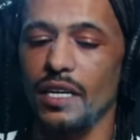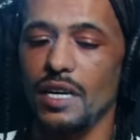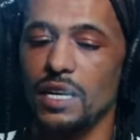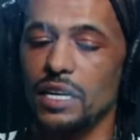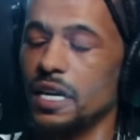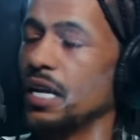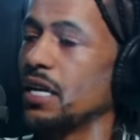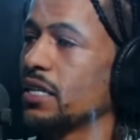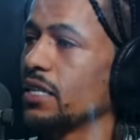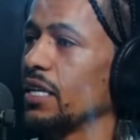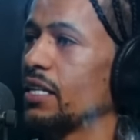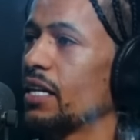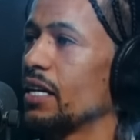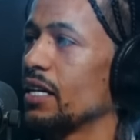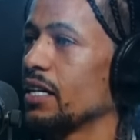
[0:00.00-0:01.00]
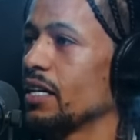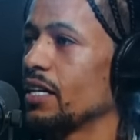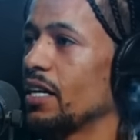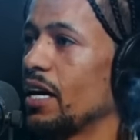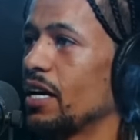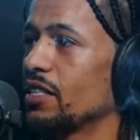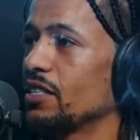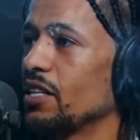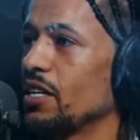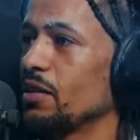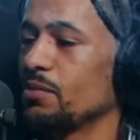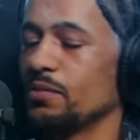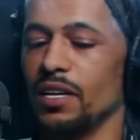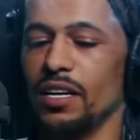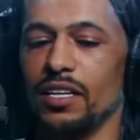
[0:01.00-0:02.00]
of that nigga. I looked at that nigga cash
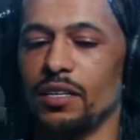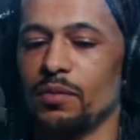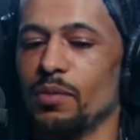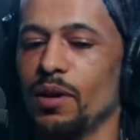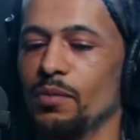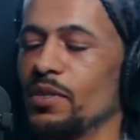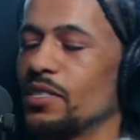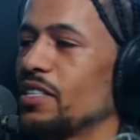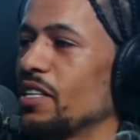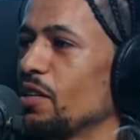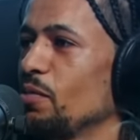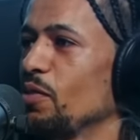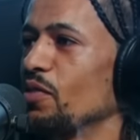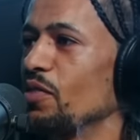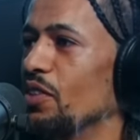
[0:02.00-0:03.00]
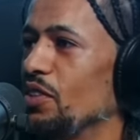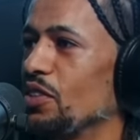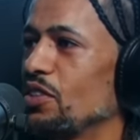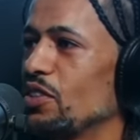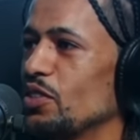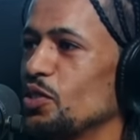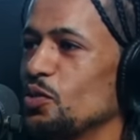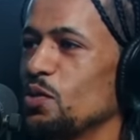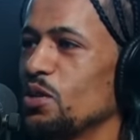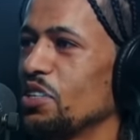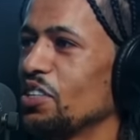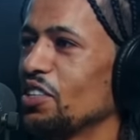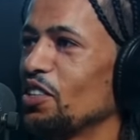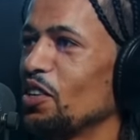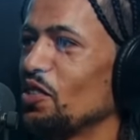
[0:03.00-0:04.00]
app. That nigga probably sent him over twenty
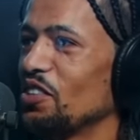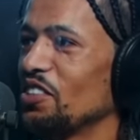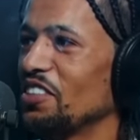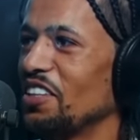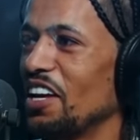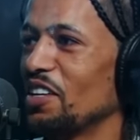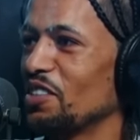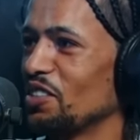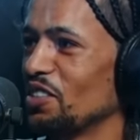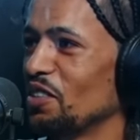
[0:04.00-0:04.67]
to thirty thousand